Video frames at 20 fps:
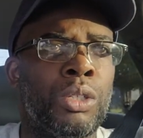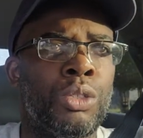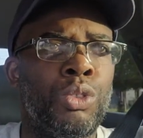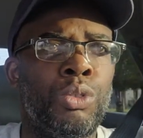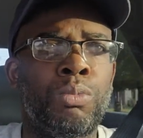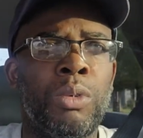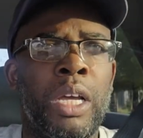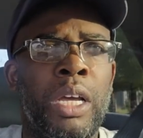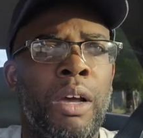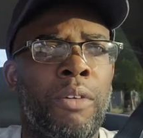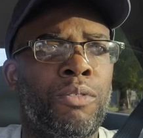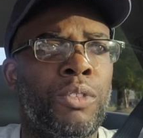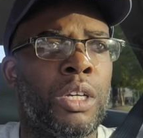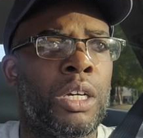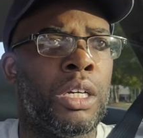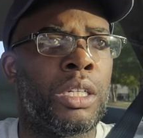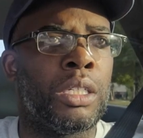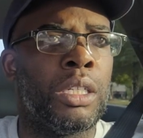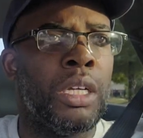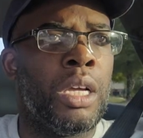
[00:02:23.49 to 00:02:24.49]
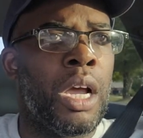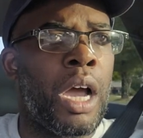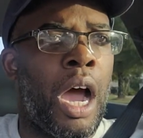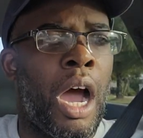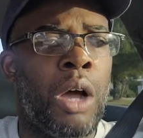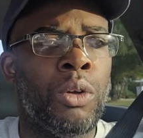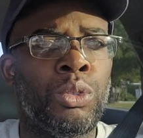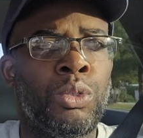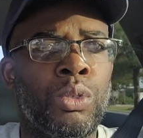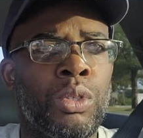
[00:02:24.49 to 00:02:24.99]
You may have done
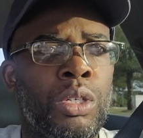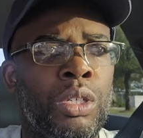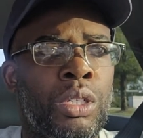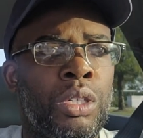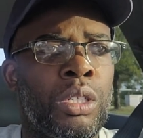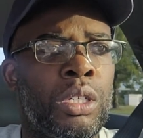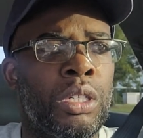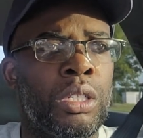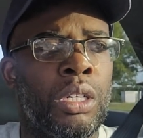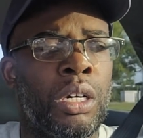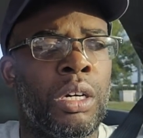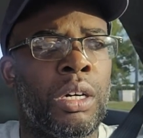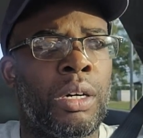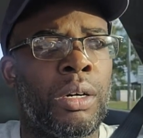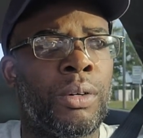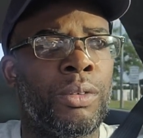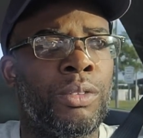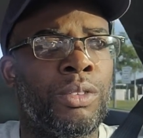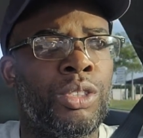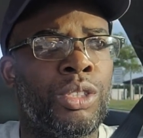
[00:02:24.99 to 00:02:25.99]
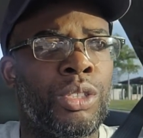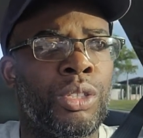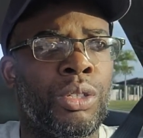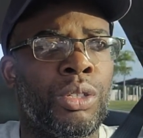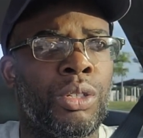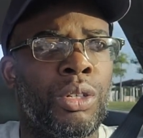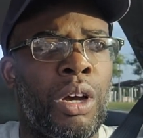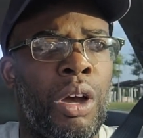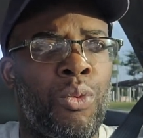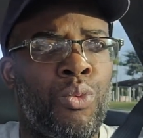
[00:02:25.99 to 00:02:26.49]
all you could
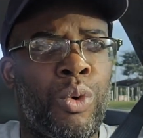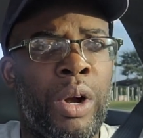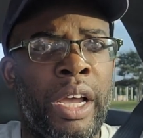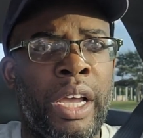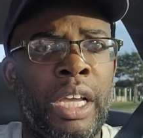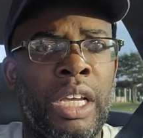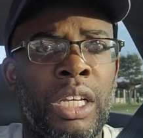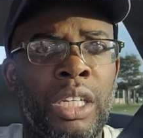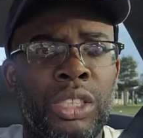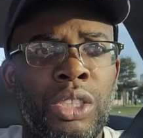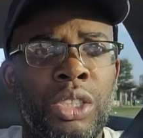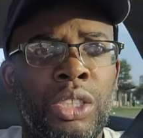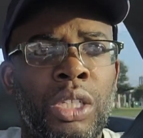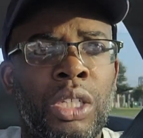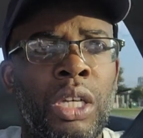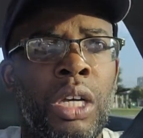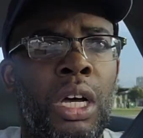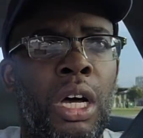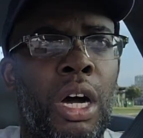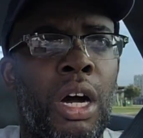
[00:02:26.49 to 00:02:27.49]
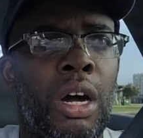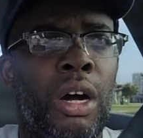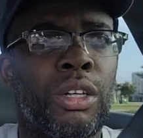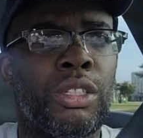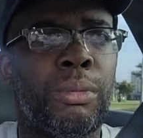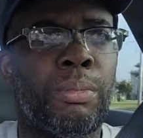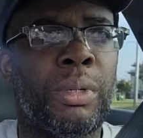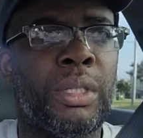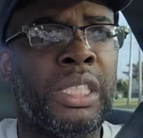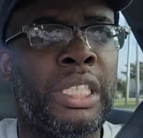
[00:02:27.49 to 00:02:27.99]
to arrange
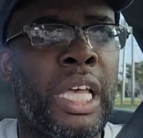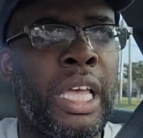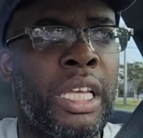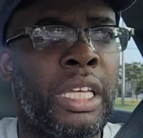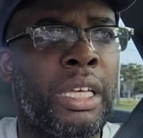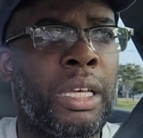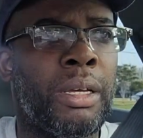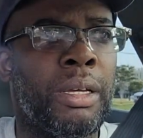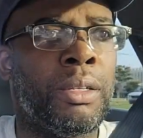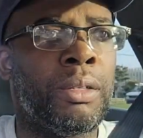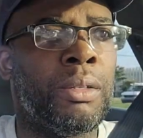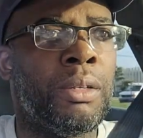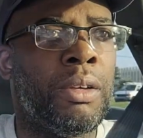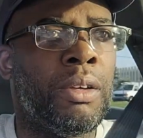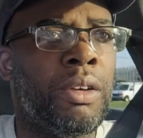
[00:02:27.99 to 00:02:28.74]
to partake in